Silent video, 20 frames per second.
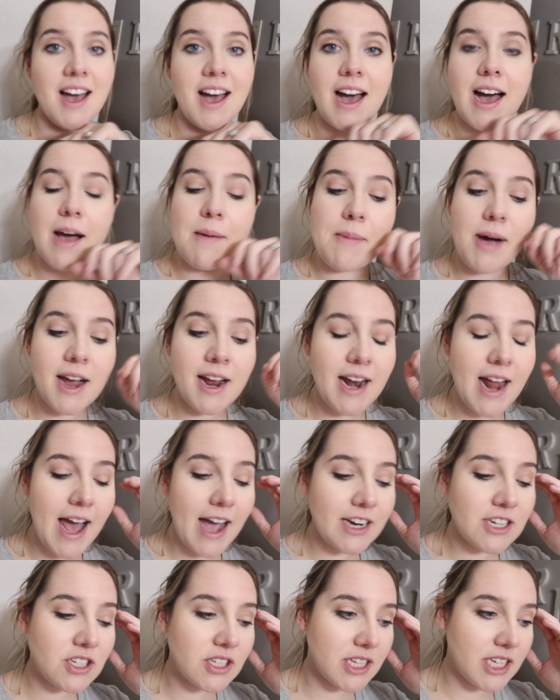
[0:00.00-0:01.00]
I might
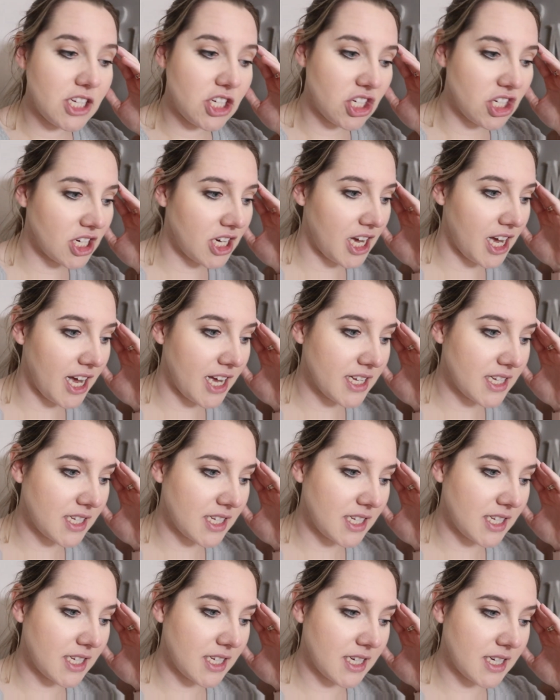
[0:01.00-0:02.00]
actually
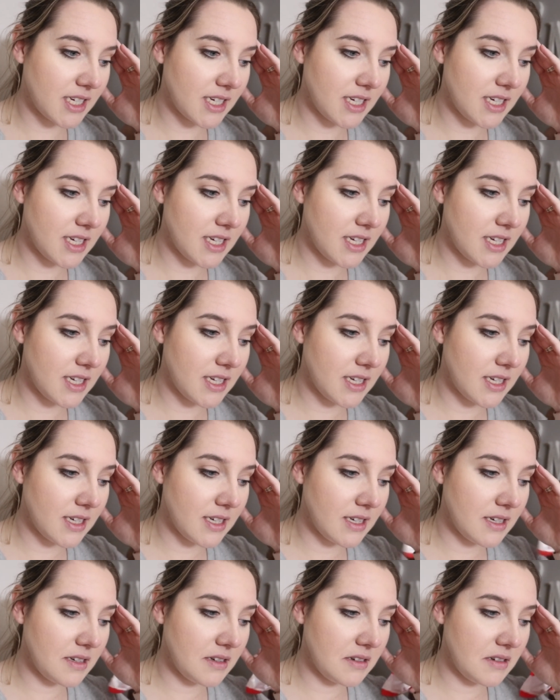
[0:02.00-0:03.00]
just
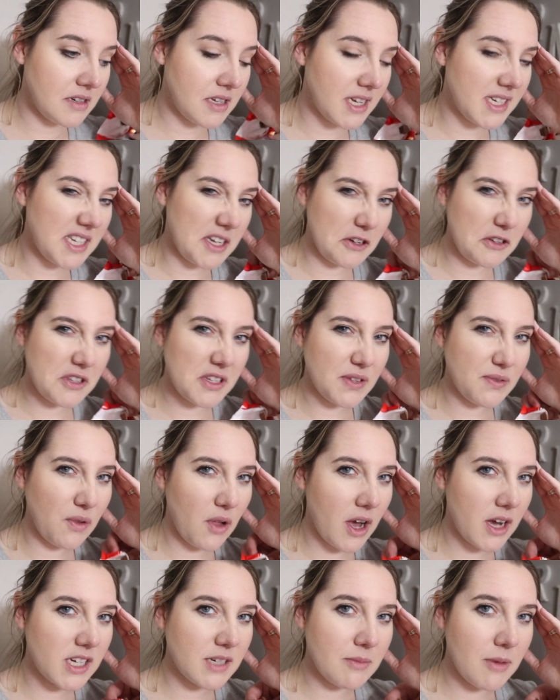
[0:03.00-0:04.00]
continue this
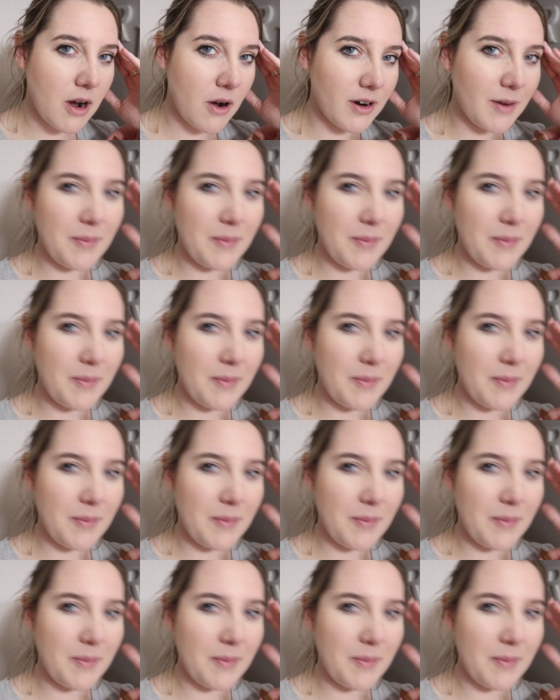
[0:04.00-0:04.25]
vlog tomorrow,